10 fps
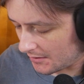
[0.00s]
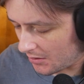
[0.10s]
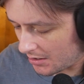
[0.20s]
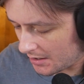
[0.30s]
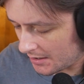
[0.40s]

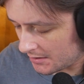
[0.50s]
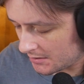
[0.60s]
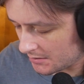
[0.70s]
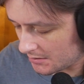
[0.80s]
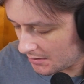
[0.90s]

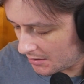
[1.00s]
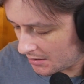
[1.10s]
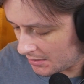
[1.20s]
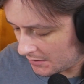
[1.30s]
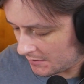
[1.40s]
on
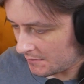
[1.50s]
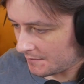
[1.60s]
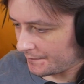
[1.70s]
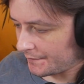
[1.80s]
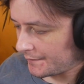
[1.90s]

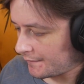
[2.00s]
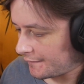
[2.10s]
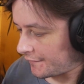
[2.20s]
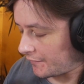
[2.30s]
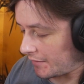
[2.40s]

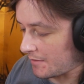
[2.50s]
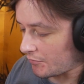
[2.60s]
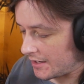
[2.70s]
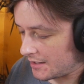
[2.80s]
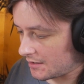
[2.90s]
frame
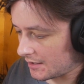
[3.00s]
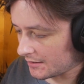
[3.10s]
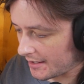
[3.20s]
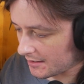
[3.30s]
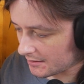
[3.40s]
rate and,
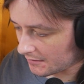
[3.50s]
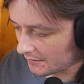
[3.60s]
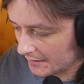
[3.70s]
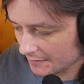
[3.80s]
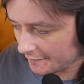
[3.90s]

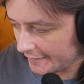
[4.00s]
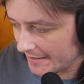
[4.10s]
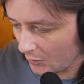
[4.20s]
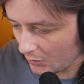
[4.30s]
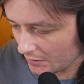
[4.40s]
like
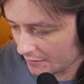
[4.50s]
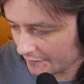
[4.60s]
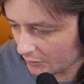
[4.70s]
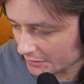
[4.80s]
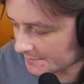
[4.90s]
frame order
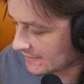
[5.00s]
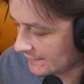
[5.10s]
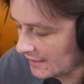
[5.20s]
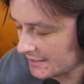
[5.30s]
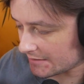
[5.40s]
for
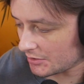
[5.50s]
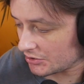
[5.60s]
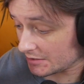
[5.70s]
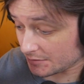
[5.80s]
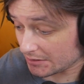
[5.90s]
specific kinds of
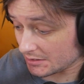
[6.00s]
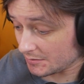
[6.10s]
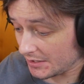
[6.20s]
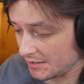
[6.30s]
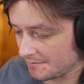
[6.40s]
motions, which is
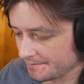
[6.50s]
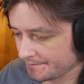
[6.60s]
super neat.